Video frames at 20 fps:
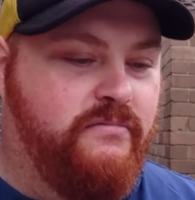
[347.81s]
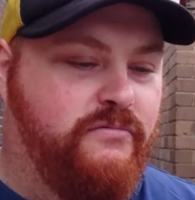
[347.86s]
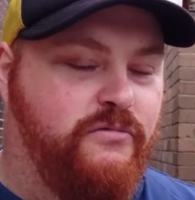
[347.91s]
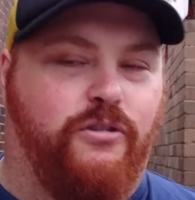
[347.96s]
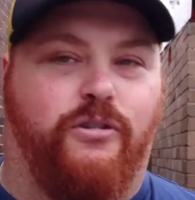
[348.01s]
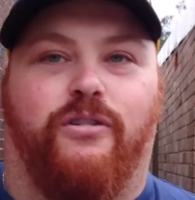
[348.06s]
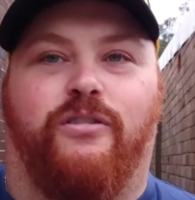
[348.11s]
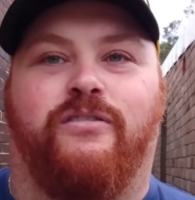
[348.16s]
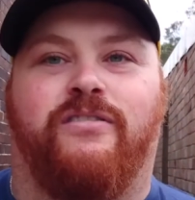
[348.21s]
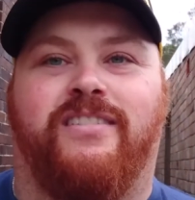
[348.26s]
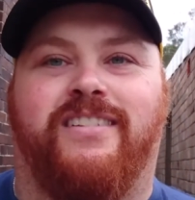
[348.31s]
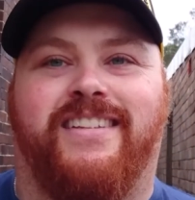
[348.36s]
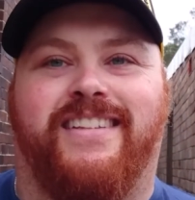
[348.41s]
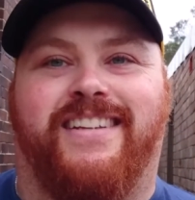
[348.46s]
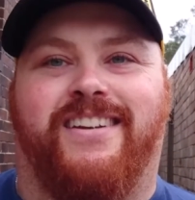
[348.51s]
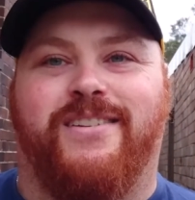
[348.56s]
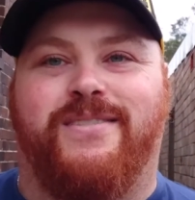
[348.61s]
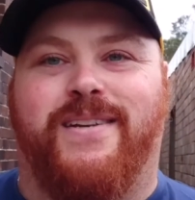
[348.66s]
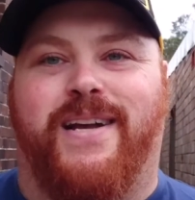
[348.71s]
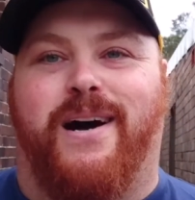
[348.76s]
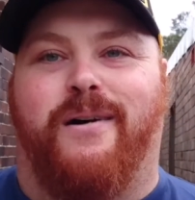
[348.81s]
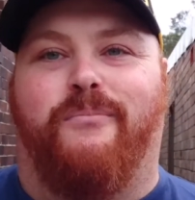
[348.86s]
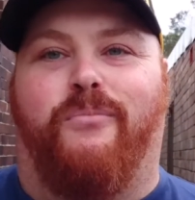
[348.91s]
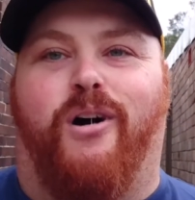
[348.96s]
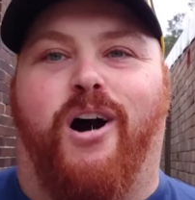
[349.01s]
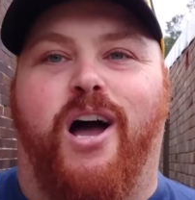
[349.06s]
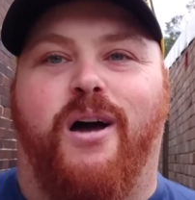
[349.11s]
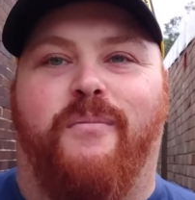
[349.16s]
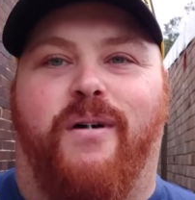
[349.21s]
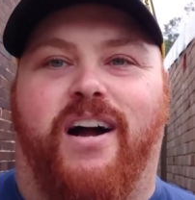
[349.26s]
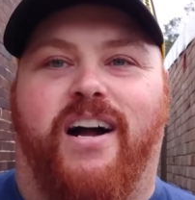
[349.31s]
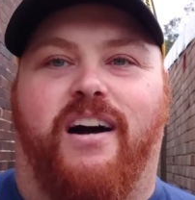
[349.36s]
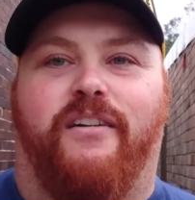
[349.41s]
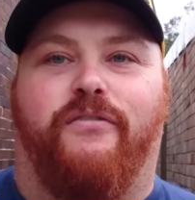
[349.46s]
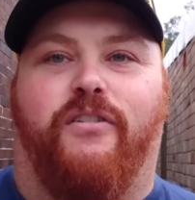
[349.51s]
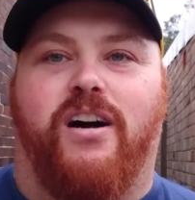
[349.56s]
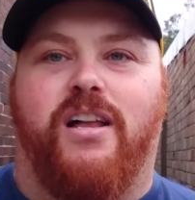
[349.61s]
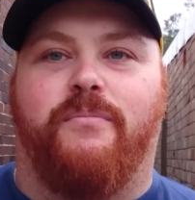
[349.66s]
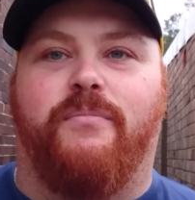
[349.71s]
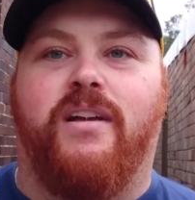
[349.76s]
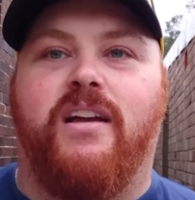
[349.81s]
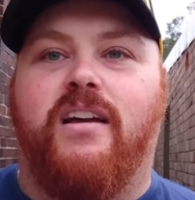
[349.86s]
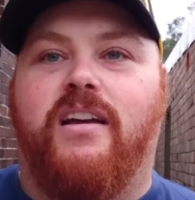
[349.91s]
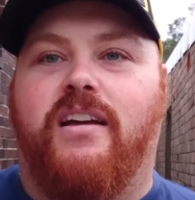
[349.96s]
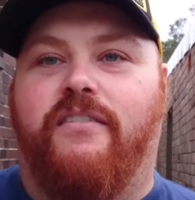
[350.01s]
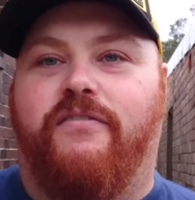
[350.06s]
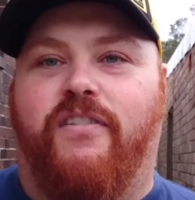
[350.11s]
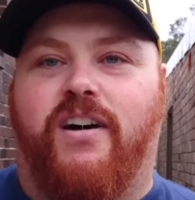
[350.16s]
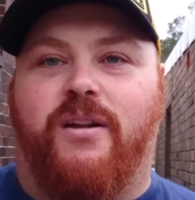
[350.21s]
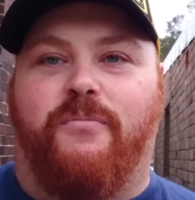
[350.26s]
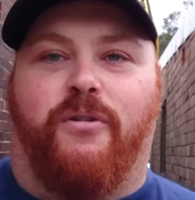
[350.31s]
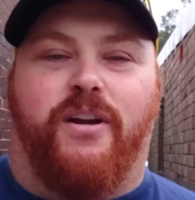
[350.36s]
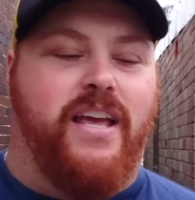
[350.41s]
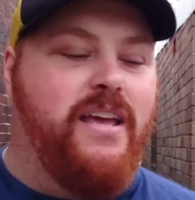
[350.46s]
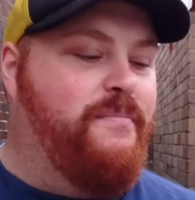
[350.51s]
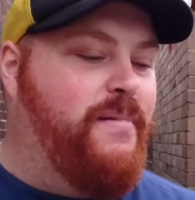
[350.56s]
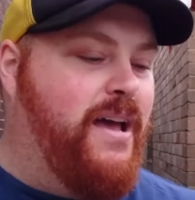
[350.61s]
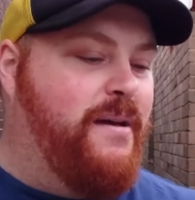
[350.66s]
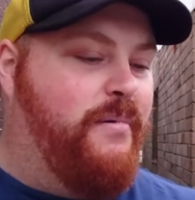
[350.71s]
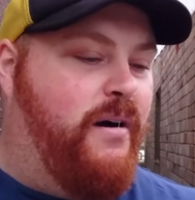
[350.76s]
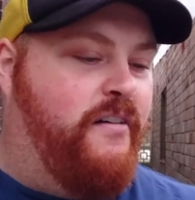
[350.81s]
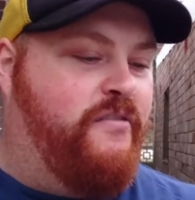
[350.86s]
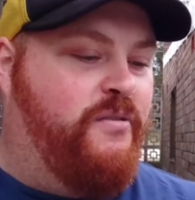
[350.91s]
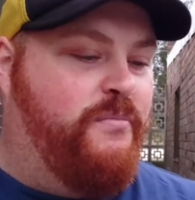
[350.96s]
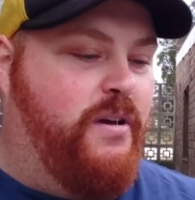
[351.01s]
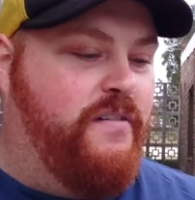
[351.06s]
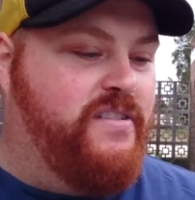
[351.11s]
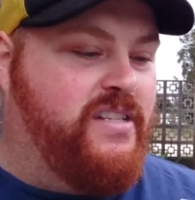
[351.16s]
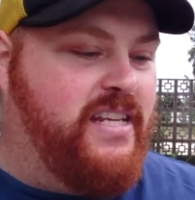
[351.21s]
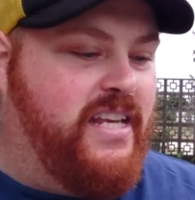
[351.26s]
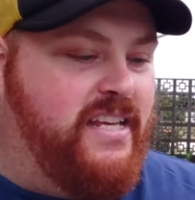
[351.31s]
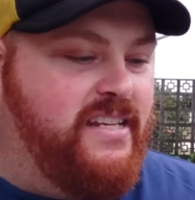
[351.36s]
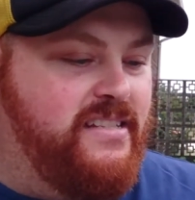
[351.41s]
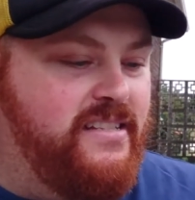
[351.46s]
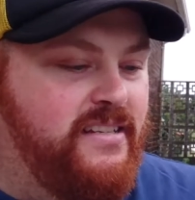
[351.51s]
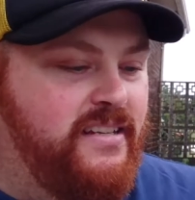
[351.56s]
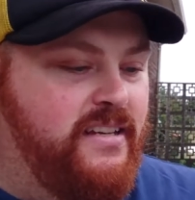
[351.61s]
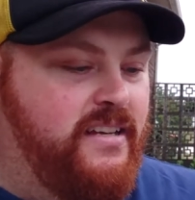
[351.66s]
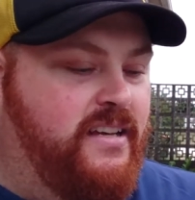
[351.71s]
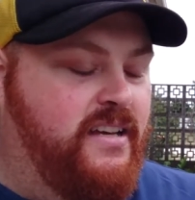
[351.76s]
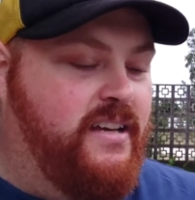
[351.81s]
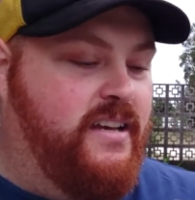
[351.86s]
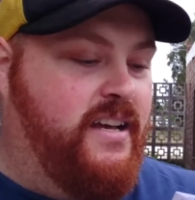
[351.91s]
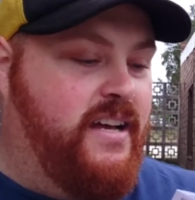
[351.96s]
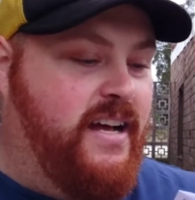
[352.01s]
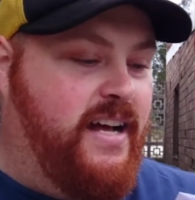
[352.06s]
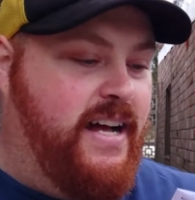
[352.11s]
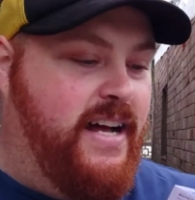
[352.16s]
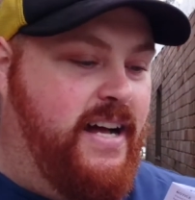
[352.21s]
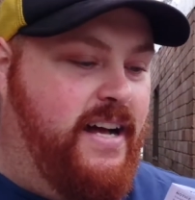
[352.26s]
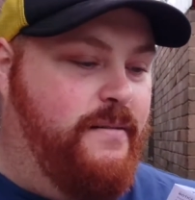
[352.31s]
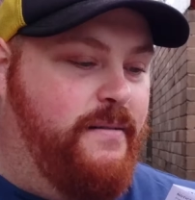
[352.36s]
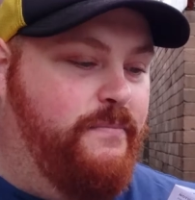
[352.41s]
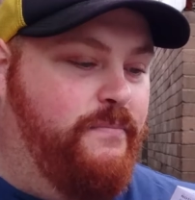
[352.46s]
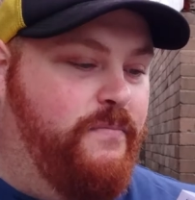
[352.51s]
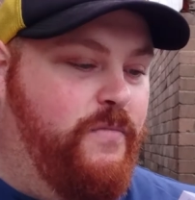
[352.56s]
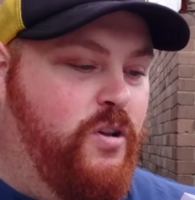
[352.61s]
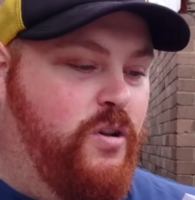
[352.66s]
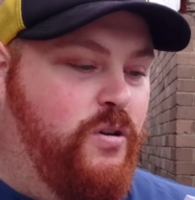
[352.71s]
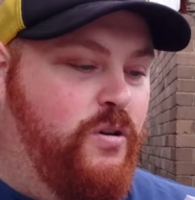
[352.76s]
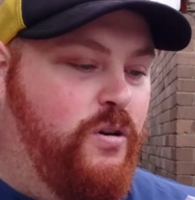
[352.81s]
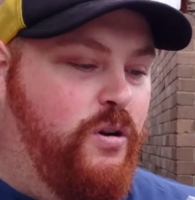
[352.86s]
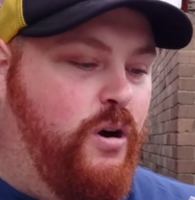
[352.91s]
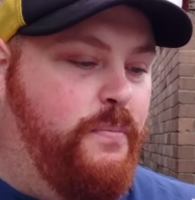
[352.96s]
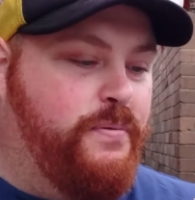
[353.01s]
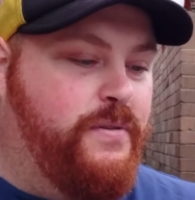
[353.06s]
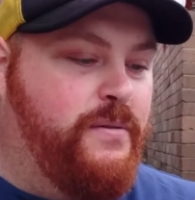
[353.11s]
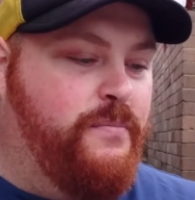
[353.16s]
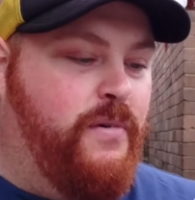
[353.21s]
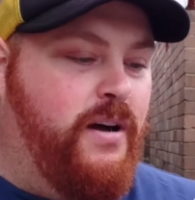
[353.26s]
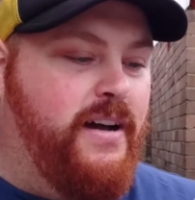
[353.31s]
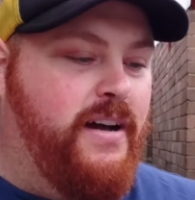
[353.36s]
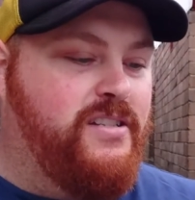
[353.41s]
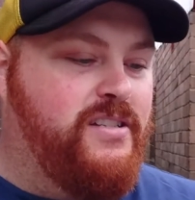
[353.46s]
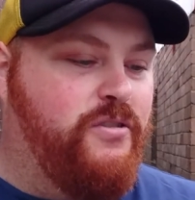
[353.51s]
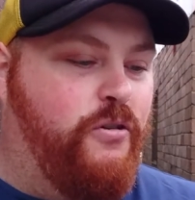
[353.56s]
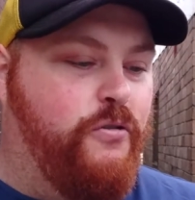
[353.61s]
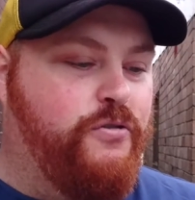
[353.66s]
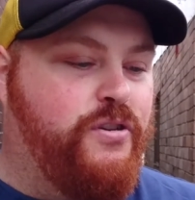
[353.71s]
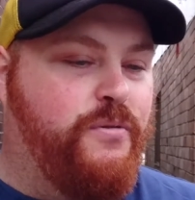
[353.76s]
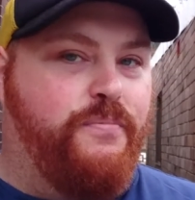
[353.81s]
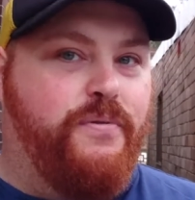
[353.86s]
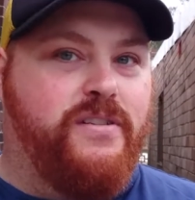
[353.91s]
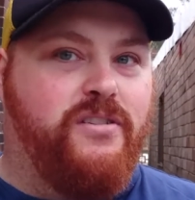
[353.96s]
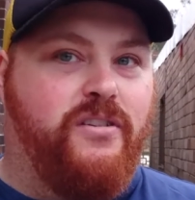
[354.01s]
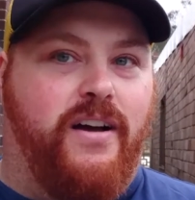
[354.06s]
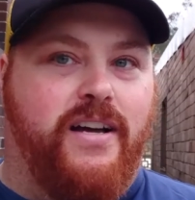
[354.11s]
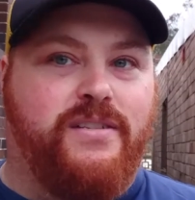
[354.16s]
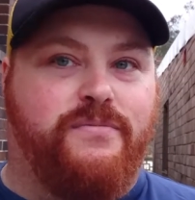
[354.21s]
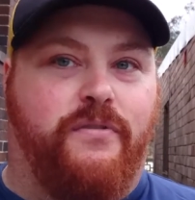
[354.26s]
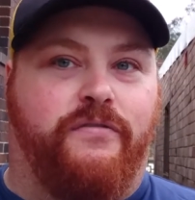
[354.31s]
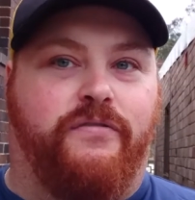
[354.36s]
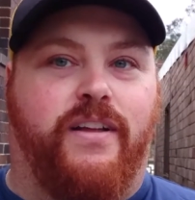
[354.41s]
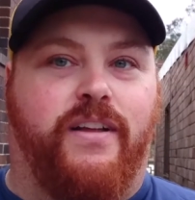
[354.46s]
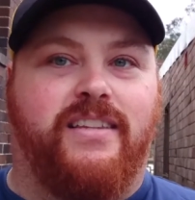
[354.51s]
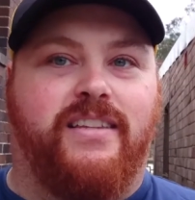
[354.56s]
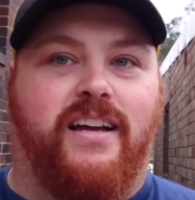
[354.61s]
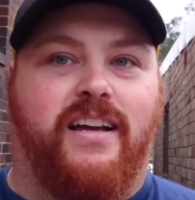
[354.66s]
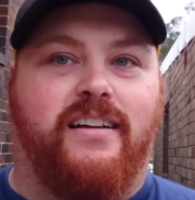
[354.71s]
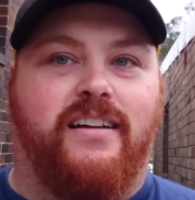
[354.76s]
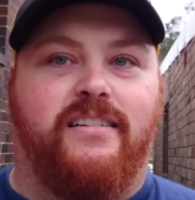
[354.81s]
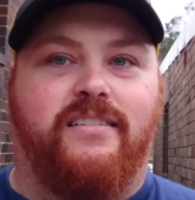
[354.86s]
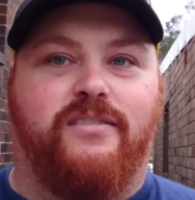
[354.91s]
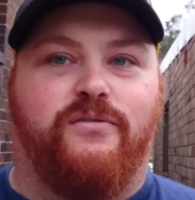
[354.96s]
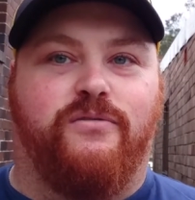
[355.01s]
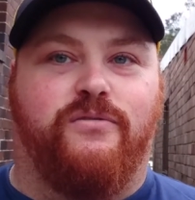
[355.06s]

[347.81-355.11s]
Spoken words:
Well, because you can't buy them, I can't find them. I find them on eBay, but from overseas. Optimized ultra precise reflector.